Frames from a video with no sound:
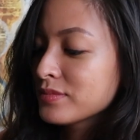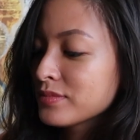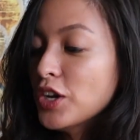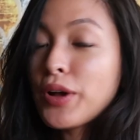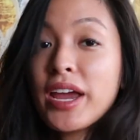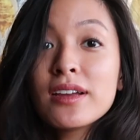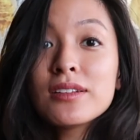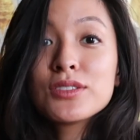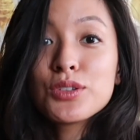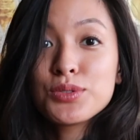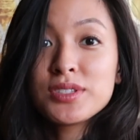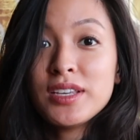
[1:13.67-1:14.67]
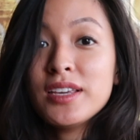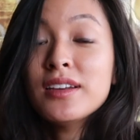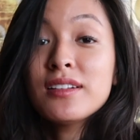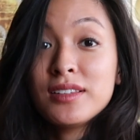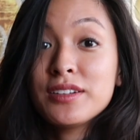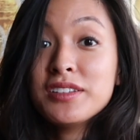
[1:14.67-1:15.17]
Okay, so see,
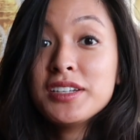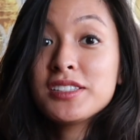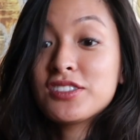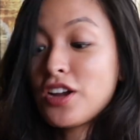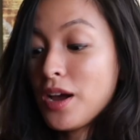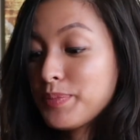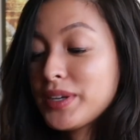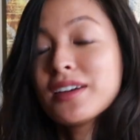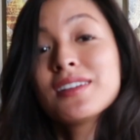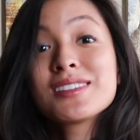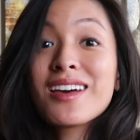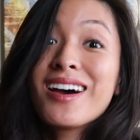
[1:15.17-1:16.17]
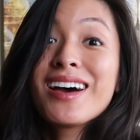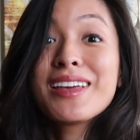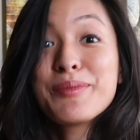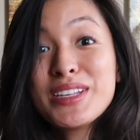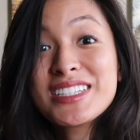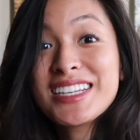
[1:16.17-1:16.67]
clearly it stopped because it
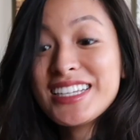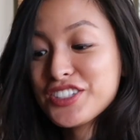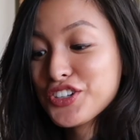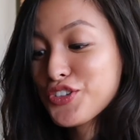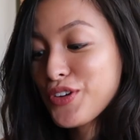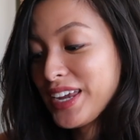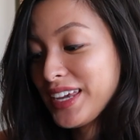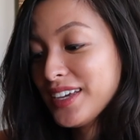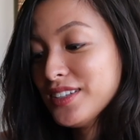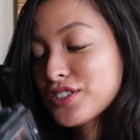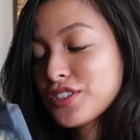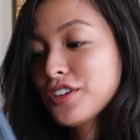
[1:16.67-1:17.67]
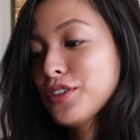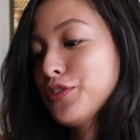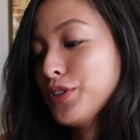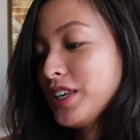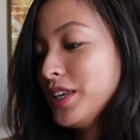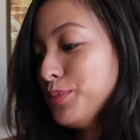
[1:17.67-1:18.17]
means I need to crank it. So if we
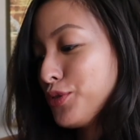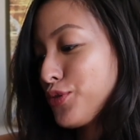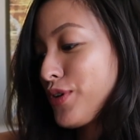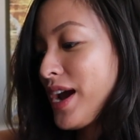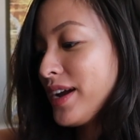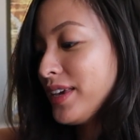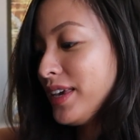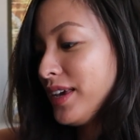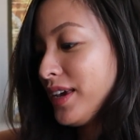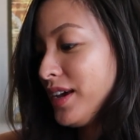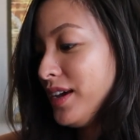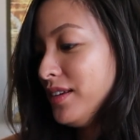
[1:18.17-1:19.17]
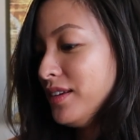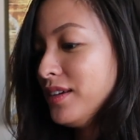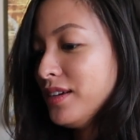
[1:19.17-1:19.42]
keep cranking it.